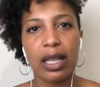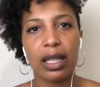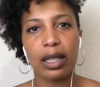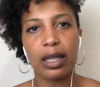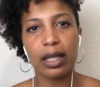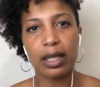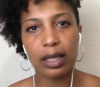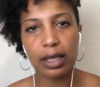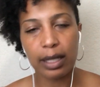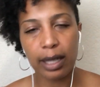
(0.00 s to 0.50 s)

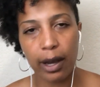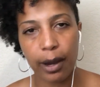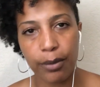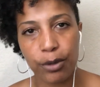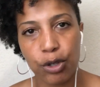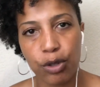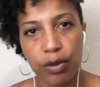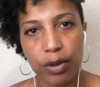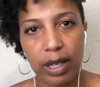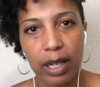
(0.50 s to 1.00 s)
This is how I'm
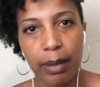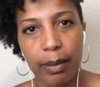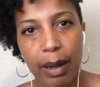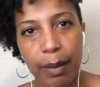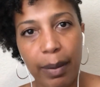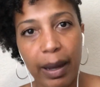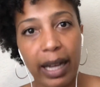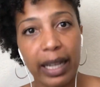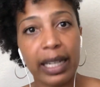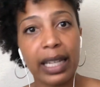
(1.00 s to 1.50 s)
treating my
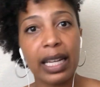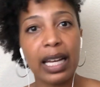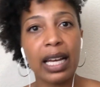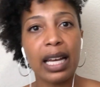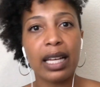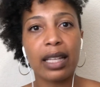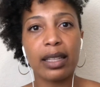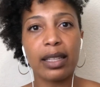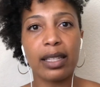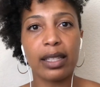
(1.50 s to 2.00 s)
body.
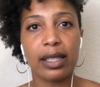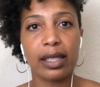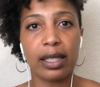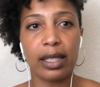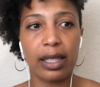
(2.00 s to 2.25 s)
This